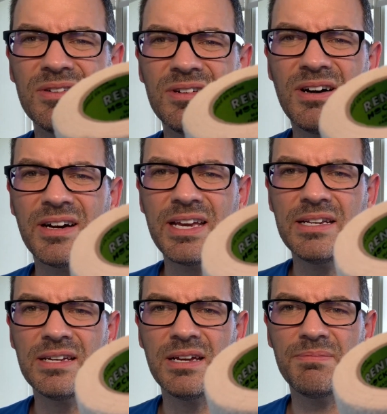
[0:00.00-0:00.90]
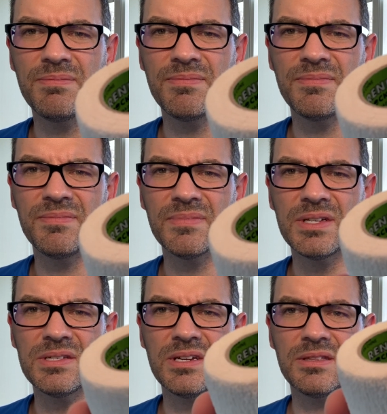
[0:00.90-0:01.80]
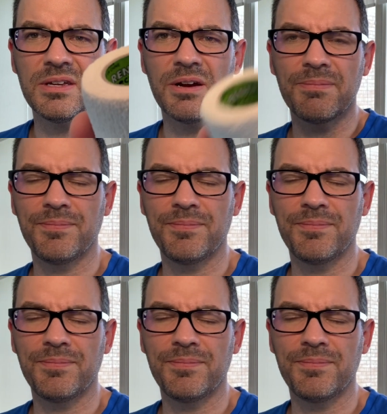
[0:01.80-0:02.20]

hockey tape. See it there.